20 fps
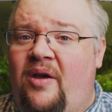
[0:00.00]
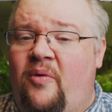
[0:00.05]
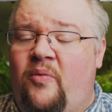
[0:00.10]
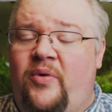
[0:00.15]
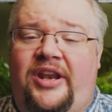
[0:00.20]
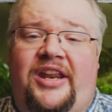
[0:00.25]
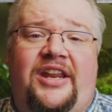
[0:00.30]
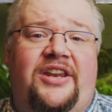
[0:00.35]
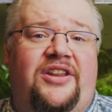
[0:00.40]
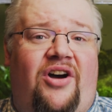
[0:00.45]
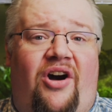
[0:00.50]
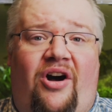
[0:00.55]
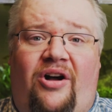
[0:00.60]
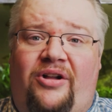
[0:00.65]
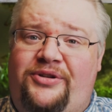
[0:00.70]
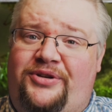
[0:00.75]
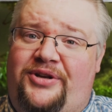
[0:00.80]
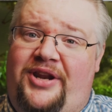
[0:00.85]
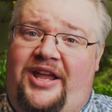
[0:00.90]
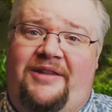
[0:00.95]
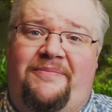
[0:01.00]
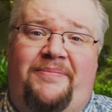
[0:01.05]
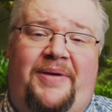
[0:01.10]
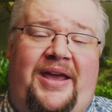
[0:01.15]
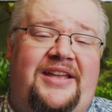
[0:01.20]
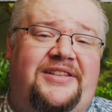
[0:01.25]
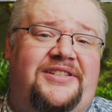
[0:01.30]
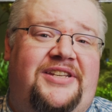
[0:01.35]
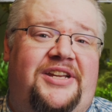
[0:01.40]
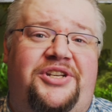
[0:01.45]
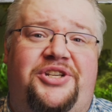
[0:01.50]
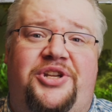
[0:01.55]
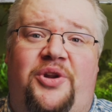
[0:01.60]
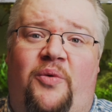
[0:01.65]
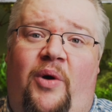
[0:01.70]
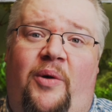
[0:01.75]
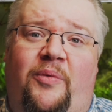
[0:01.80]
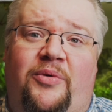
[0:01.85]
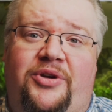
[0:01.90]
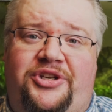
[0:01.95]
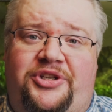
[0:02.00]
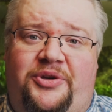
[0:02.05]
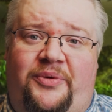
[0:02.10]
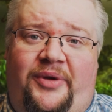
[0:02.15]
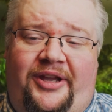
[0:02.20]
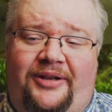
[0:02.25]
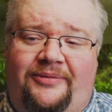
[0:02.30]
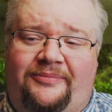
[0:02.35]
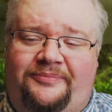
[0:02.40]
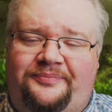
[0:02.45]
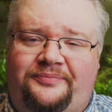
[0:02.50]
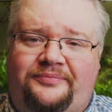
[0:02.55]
We need to alternate and pay attention to what we're doing.